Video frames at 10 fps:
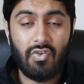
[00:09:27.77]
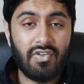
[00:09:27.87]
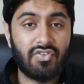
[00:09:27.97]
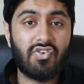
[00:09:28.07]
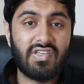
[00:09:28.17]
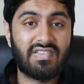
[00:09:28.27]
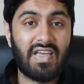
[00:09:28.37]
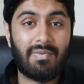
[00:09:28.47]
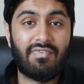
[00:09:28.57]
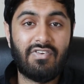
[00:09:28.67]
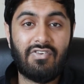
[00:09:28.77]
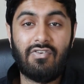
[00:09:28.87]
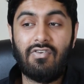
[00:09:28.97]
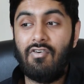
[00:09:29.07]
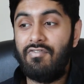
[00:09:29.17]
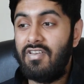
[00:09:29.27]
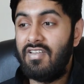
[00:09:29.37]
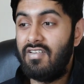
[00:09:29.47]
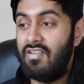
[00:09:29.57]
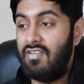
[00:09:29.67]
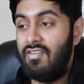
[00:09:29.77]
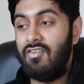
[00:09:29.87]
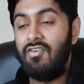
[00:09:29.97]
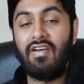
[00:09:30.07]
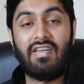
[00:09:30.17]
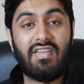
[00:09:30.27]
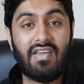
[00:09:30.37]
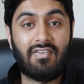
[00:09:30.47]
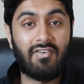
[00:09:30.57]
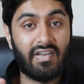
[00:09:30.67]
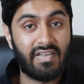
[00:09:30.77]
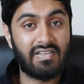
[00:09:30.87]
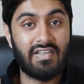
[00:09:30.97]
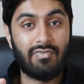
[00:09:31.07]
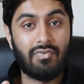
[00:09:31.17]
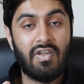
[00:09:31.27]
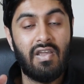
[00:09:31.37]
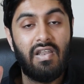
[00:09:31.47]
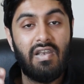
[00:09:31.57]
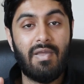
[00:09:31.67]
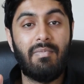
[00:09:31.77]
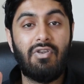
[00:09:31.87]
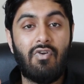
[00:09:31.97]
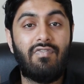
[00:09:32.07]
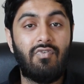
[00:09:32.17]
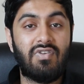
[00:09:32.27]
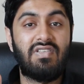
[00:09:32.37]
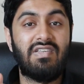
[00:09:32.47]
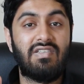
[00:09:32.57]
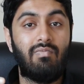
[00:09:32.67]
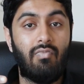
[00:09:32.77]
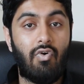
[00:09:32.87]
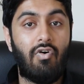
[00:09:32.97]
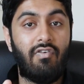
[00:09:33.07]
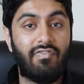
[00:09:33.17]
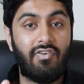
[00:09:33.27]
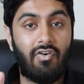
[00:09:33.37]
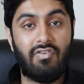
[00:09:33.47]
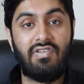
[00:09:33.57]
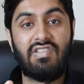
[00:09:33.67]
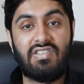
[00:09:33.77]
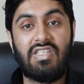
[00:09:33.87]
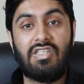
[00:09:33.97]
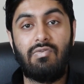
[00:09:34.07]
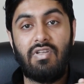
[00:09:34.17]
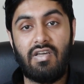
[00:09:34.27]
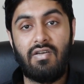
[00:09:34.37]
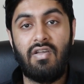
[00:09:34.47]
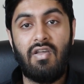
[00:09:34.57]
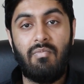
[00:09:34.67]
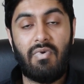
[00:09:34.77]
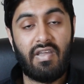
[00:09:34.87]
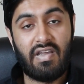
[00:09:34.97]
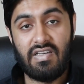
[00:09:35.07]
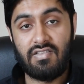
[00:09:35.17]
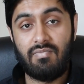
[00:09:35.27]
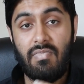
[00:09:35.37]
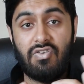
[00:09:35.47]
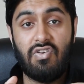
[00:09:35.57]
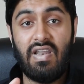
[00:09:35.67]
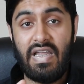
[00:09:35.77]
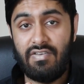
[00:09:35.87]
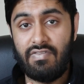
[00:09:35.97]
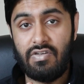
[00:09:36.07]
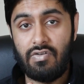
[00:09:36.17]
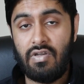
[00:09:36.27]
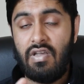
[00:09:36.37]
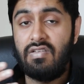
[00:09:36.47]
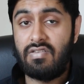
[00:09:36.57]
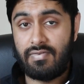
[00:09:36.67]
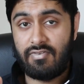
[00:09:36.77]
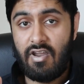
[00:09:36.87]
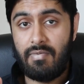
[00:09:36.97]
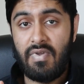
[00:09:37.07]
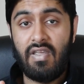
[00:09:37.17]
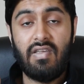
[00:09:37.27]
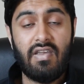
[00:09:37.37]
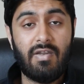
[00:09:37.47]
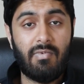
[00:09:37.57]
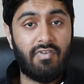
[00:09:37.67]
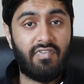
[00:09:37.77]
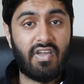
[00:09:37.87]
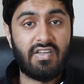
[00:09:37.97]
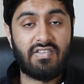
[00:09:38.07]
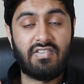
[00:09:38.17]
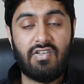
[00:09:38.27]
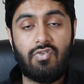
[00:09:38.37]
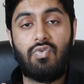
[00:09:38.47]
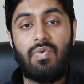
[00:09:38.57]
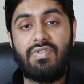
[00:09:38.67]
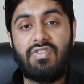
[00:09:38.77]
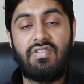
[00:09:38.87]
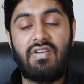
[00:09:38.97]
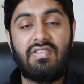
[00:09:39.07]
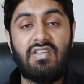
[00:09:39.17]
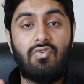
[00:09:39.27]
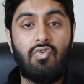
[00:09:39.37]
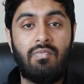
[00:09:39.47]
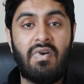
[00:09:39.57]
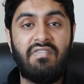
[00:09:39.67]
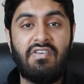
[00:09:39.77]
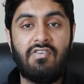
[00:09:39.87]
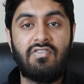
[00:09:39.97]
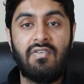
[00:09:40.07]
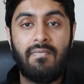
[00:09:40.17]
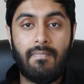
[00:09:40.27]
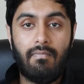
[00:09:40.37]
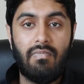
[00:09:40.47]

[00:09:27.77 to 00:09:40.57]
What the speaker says: you enjoyed this type of video. Hopefully, you know, I can take it to the next level. Let me know if you want to see this more often on this channel, yeah. But yeah, guys, make sure you like the video, subscribe, hit the bell notification to stay with your watch as I can say in all my videos.